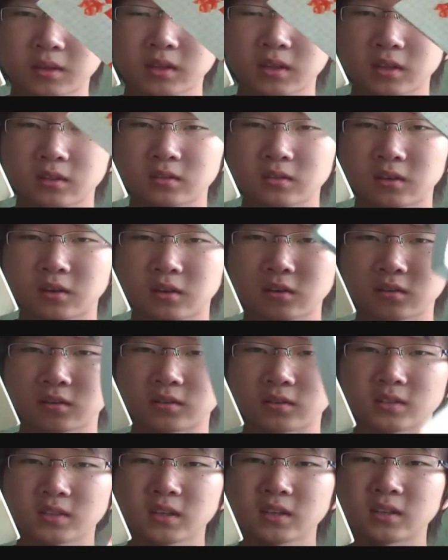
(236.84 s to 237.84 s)
Minna no
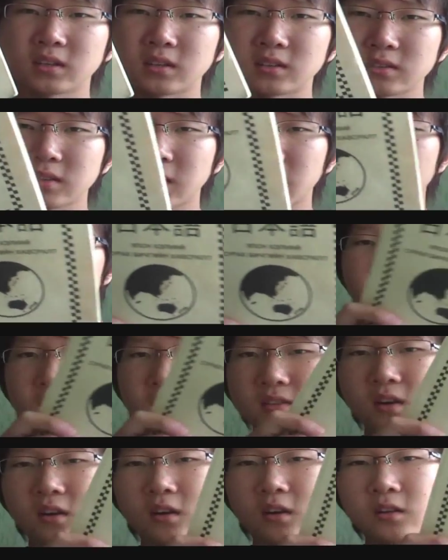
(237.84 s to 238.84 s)
Nihongo series, and it
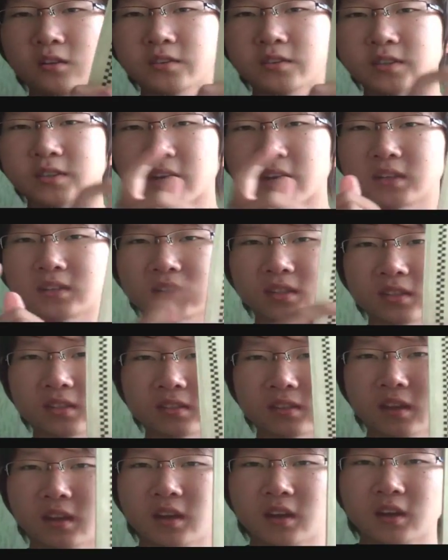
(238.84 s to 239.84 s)
has all the
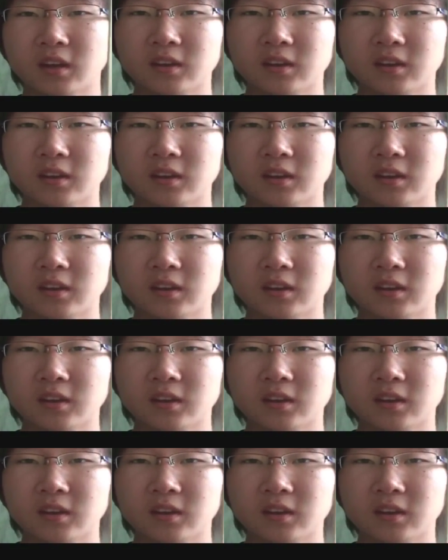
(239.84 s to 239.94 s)
kanjis